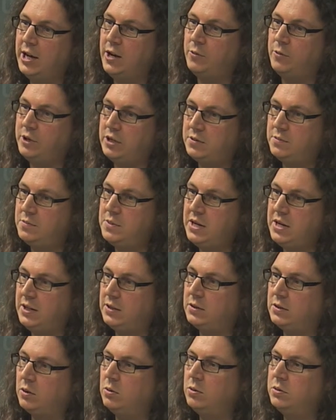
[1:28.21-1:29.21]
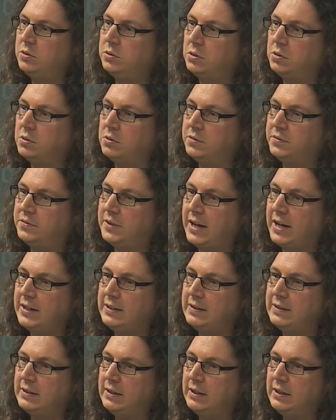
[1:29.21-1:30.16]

which means also that